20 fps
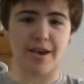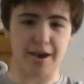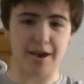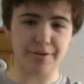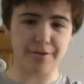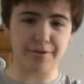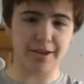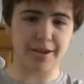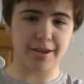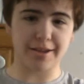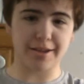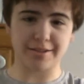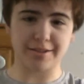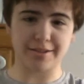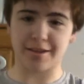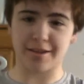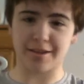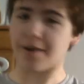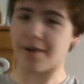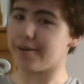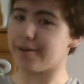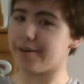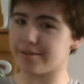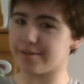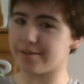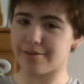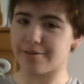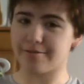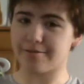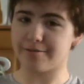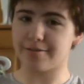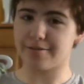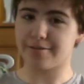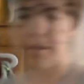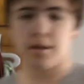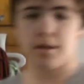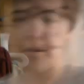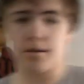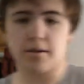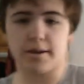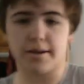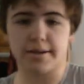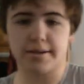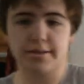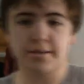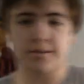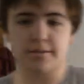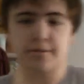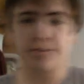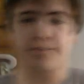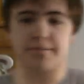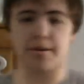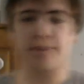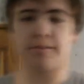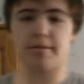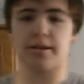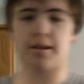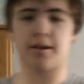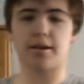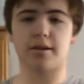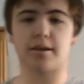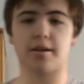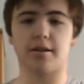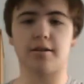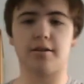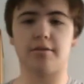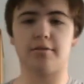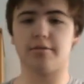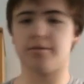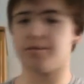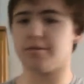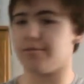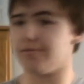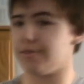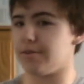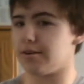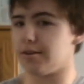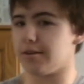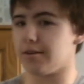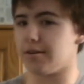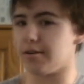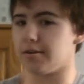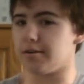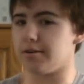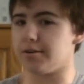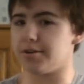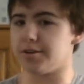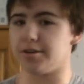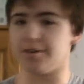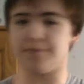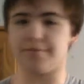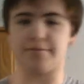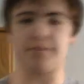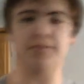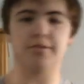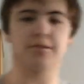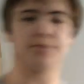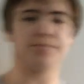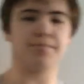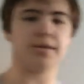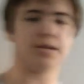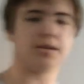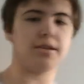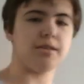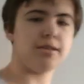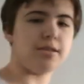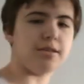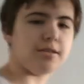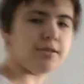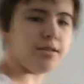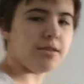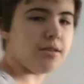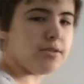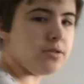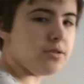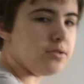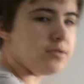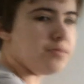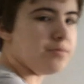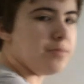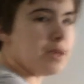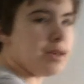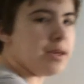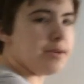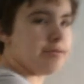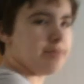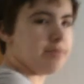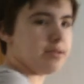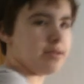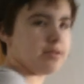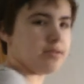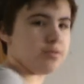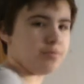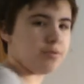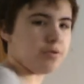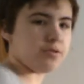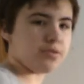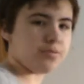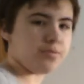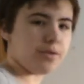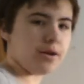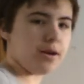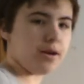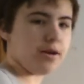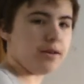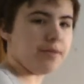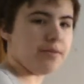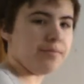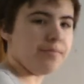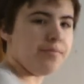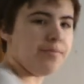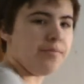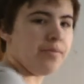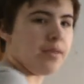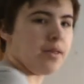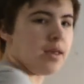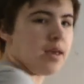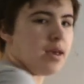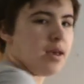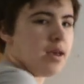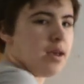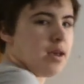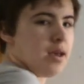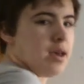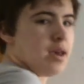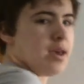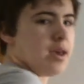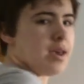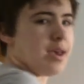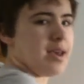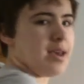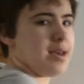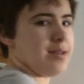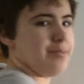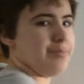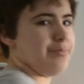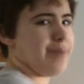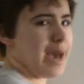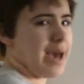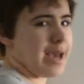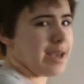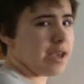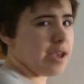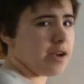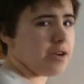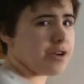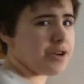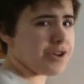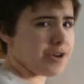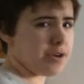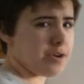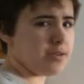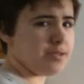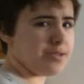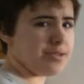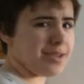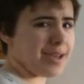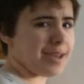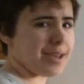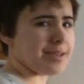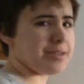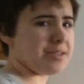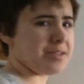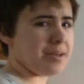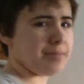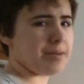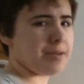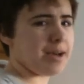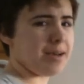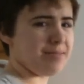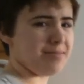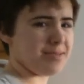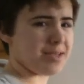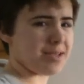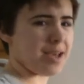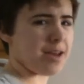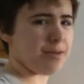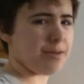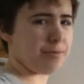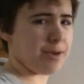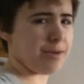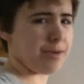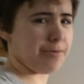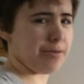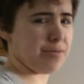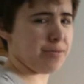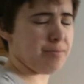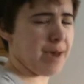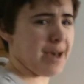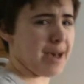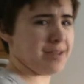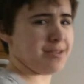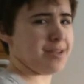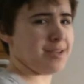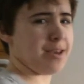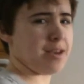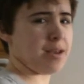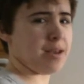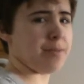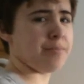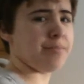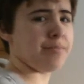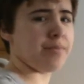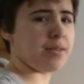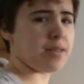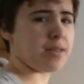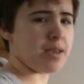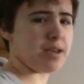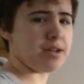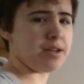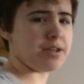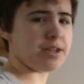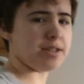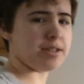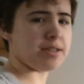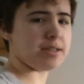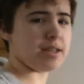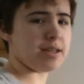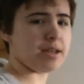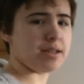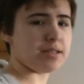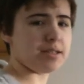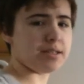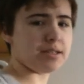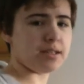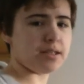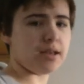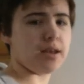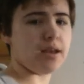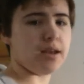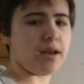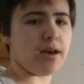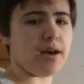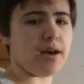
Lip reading: how it is on its own. Alright, so you're probably not gonna notice a very large difference, but this is me with the sports bra on. In baggier shirts, I can sometimes get away with passing in just this.